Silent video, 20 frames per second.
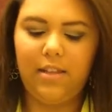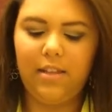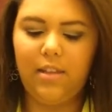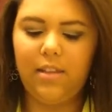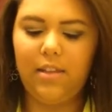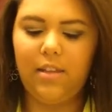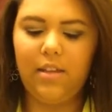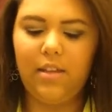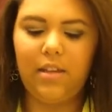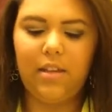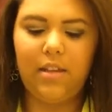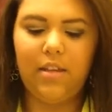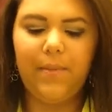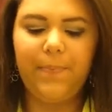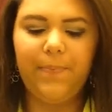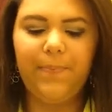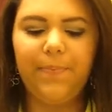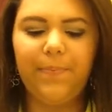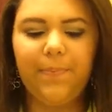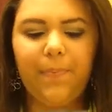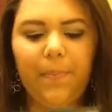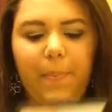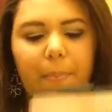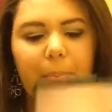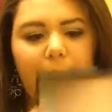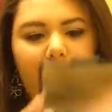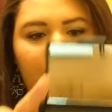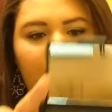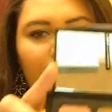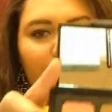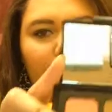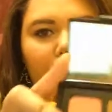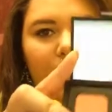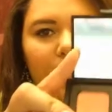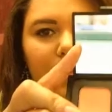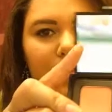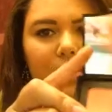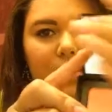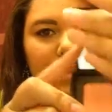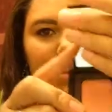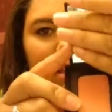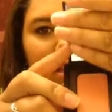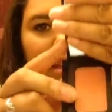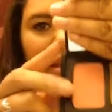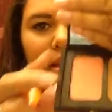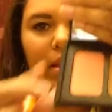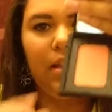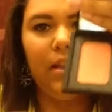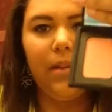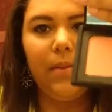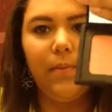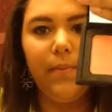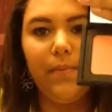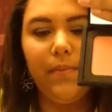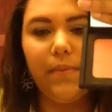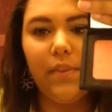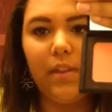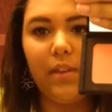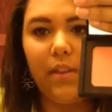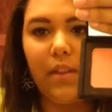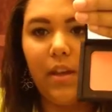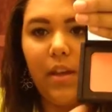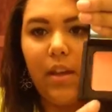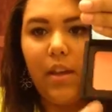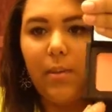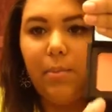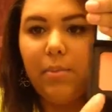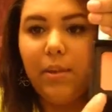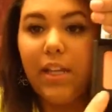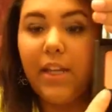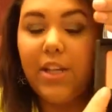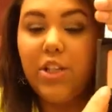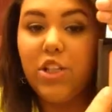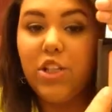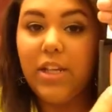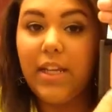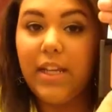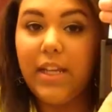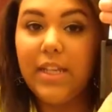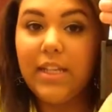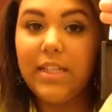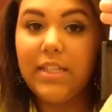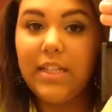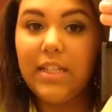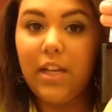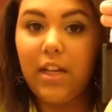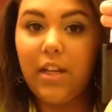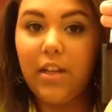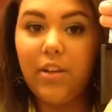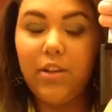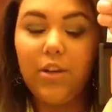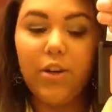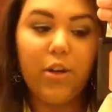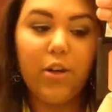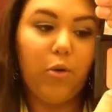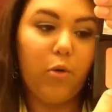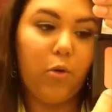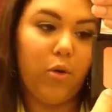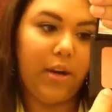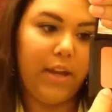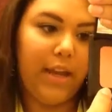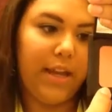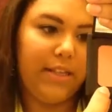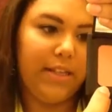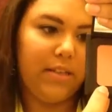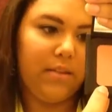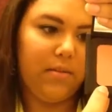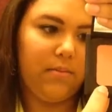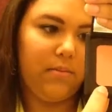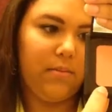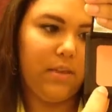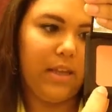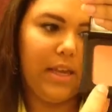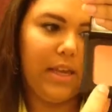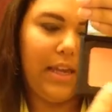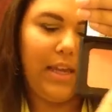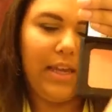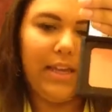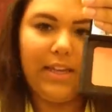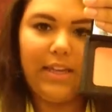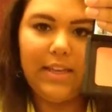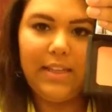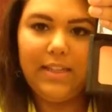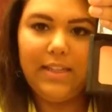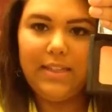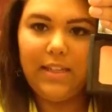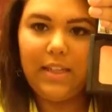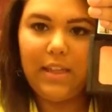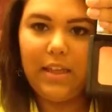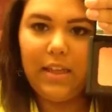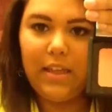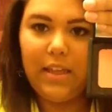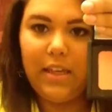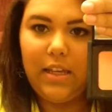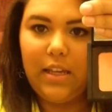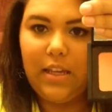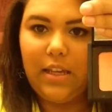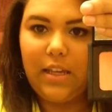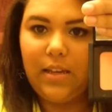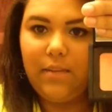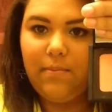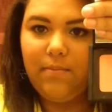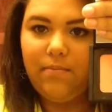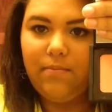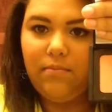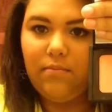let's see, the blush is the color Orgasm, and the